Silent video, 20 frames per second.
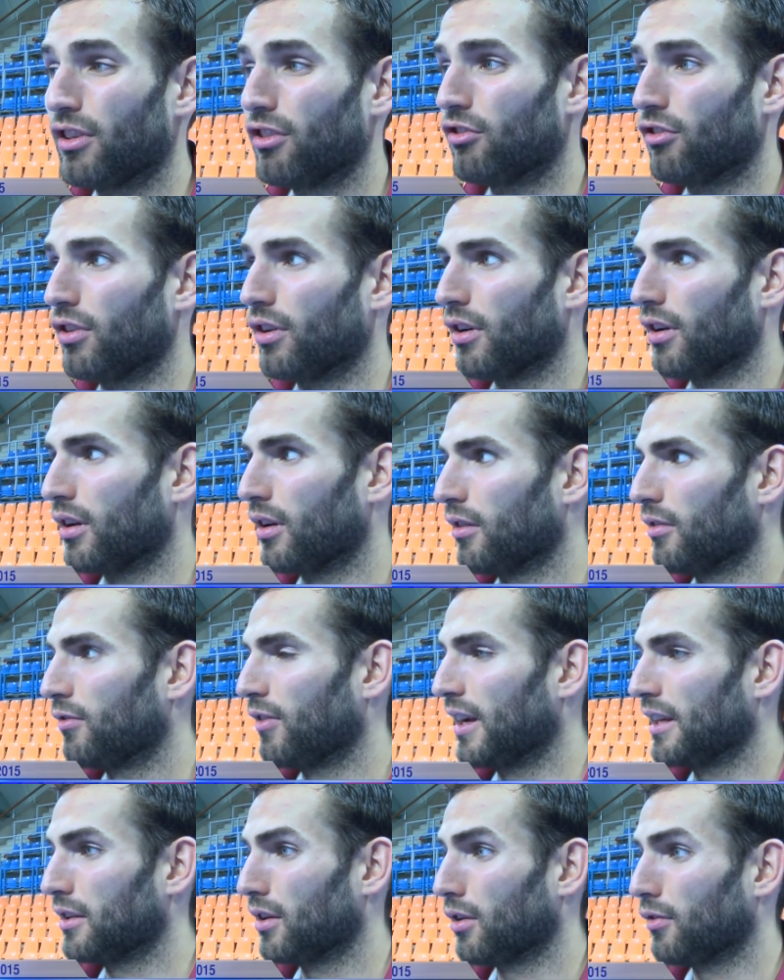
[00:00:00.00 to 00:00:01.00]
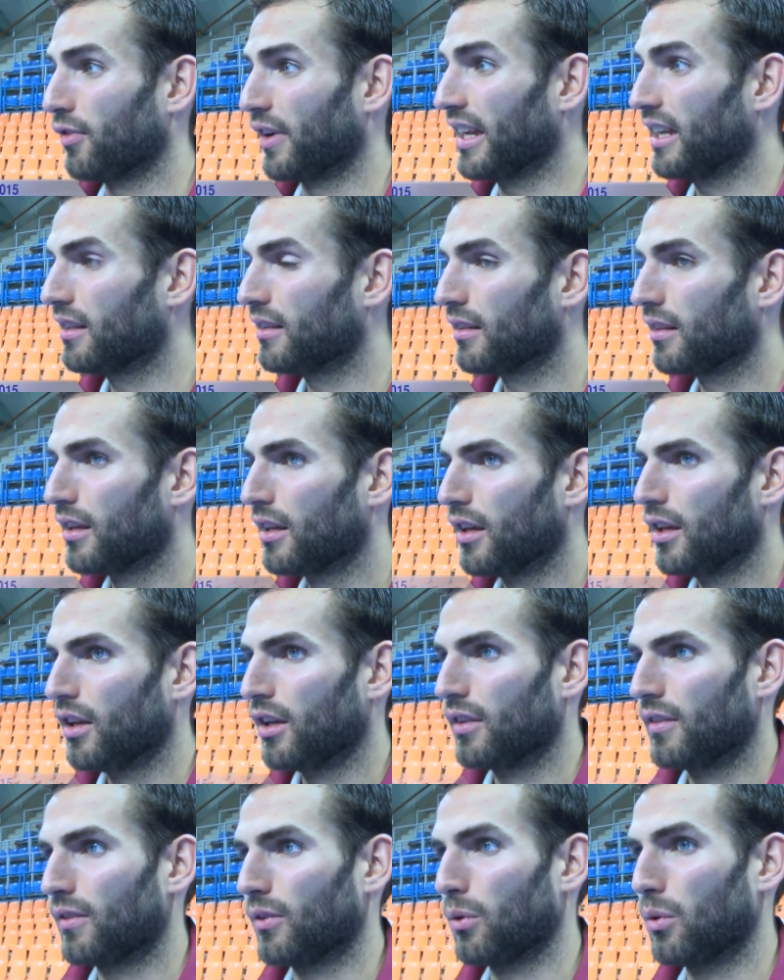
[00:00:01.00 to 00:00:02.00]
reach the final of eight,
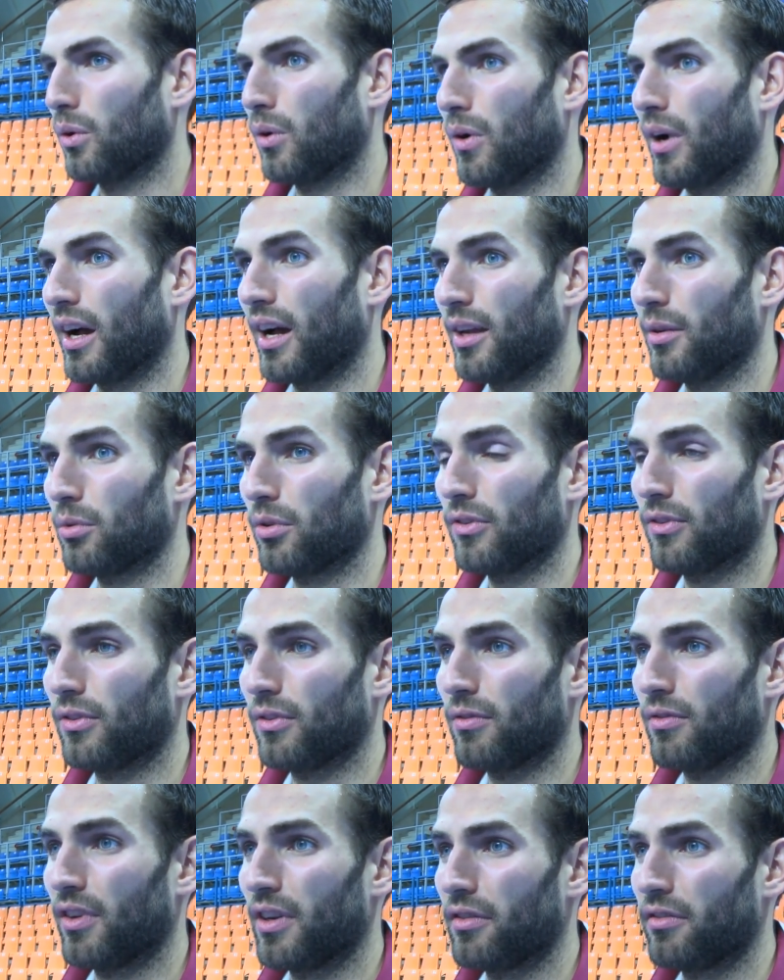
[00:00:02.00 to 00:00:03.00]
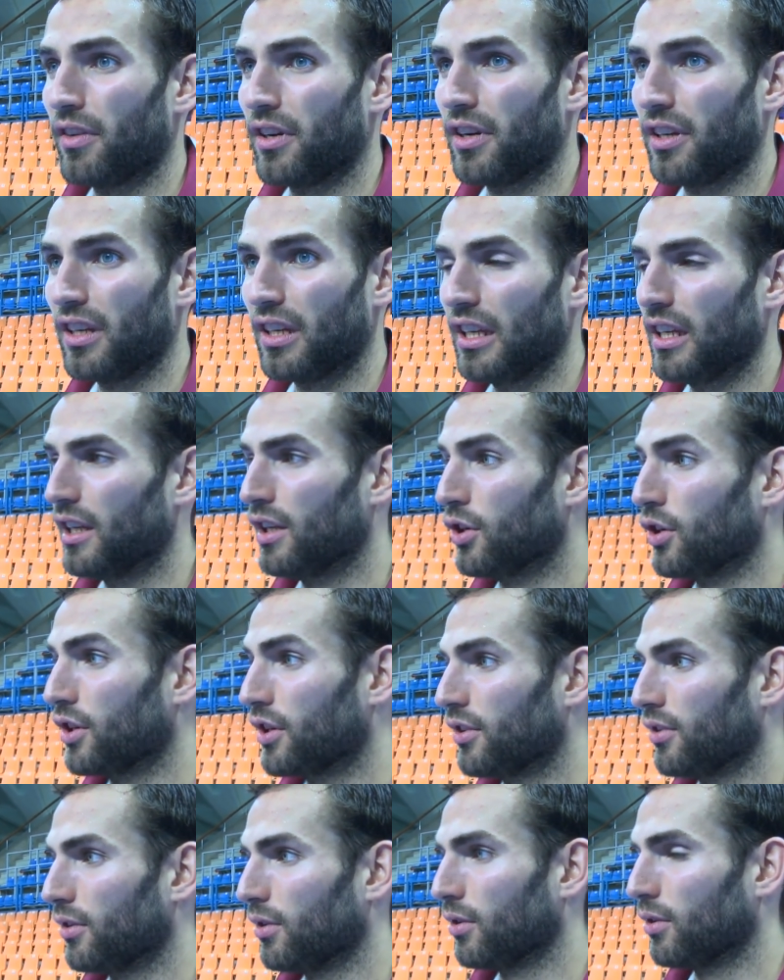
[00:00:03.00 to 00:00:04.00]
so I was very, very eager
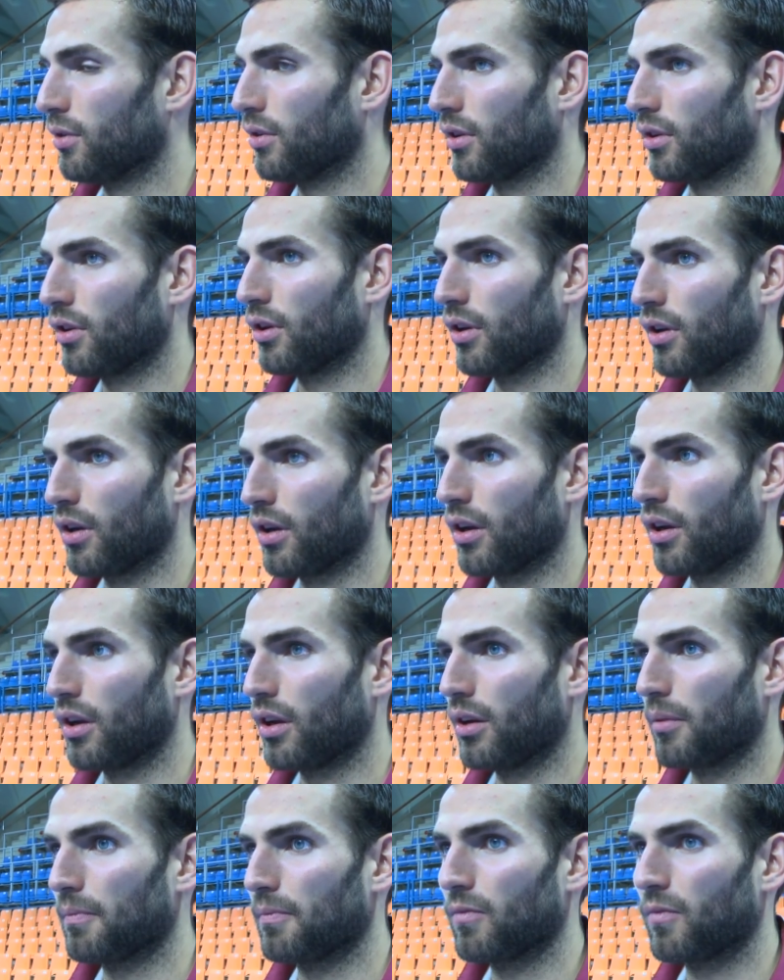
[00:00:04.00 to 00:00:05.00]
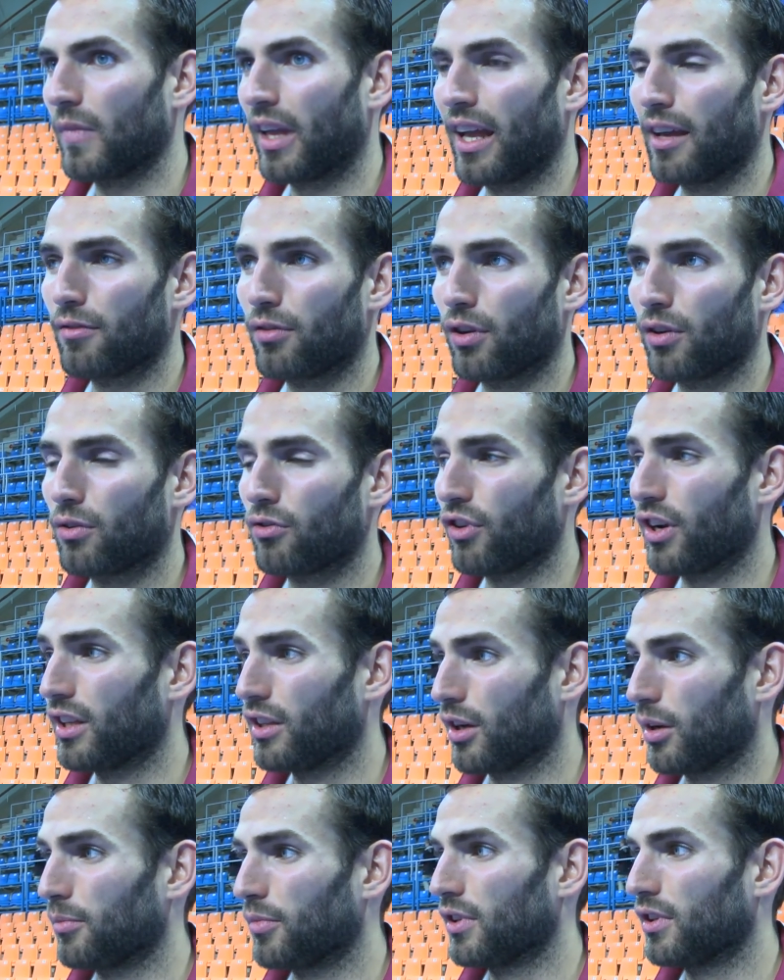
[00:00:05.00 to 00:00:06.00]
to uh, have a great
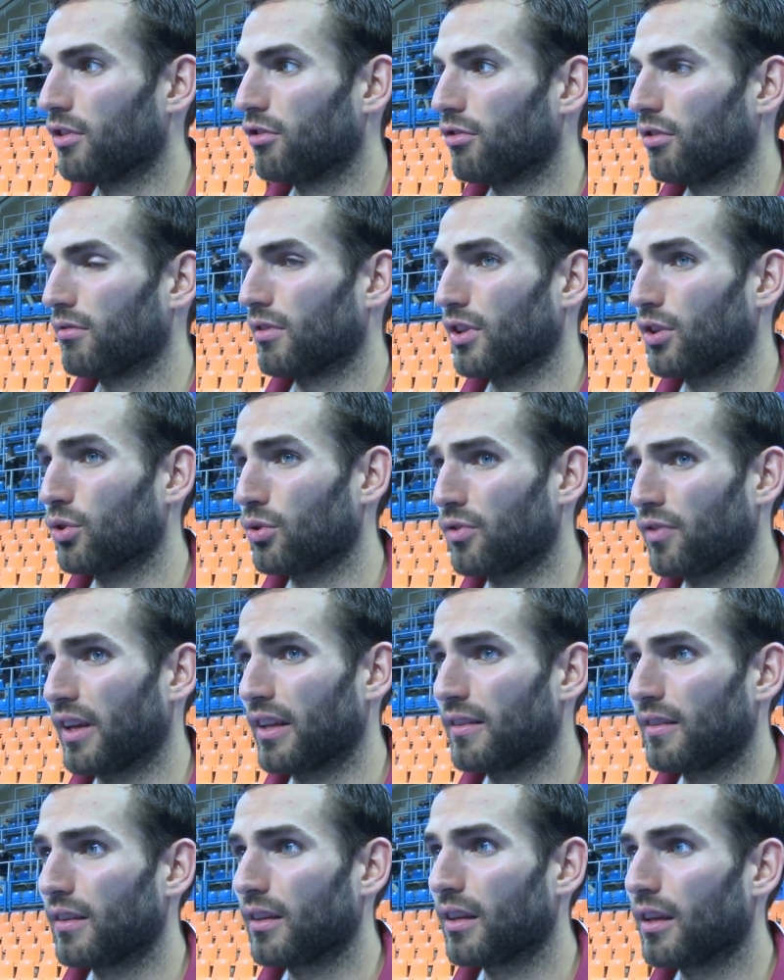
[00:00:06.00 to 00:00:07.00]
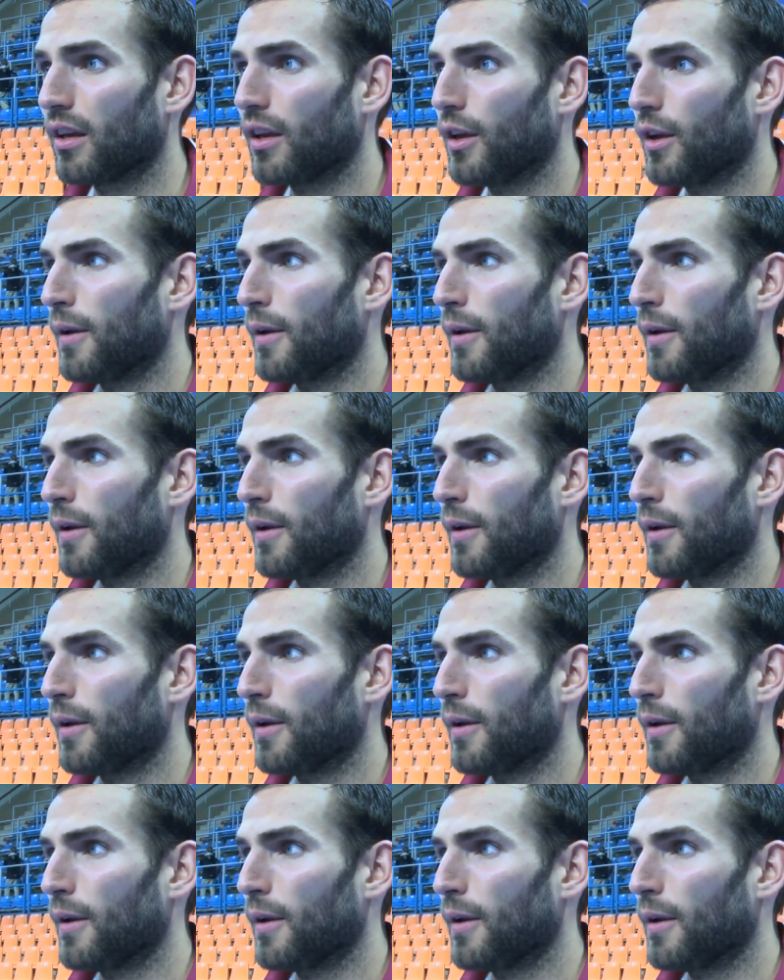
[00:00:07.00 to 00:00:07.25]
competition with good fencing.